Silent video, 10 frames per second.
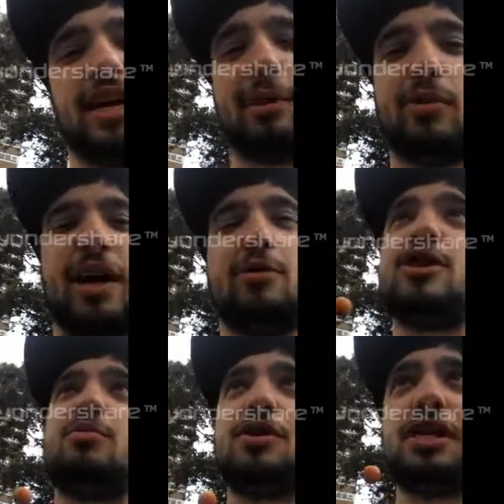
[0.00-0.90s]
like by
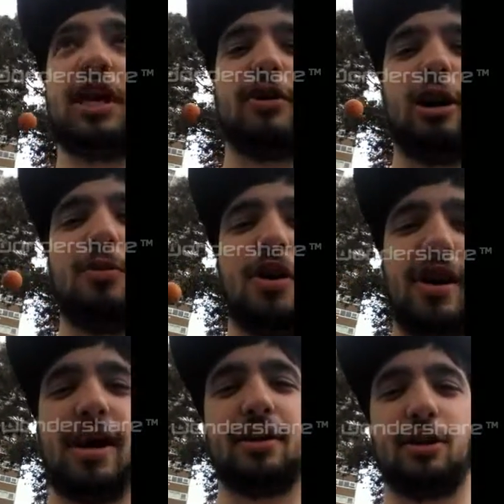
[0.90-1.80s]
just pushing her
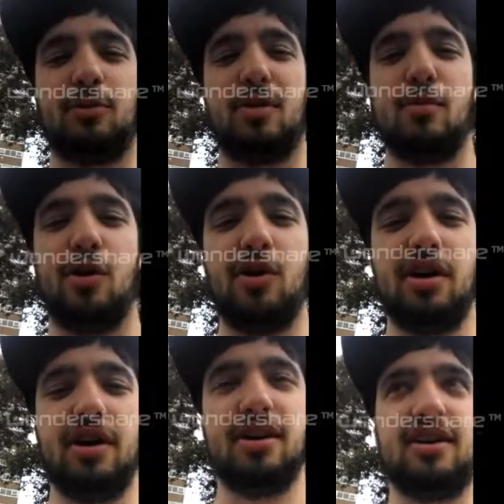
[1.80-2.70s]
elbow out a little bit more
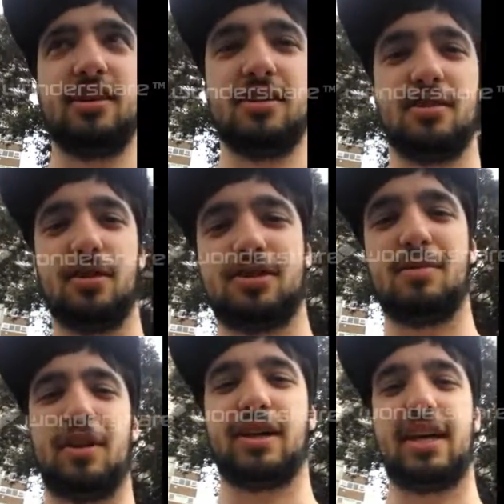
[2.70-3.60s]
or
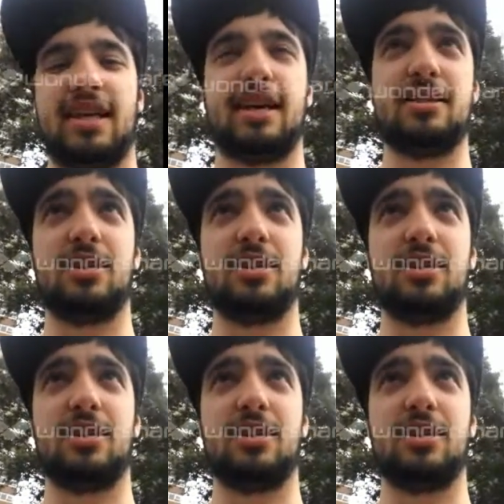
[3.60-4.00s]
something like that.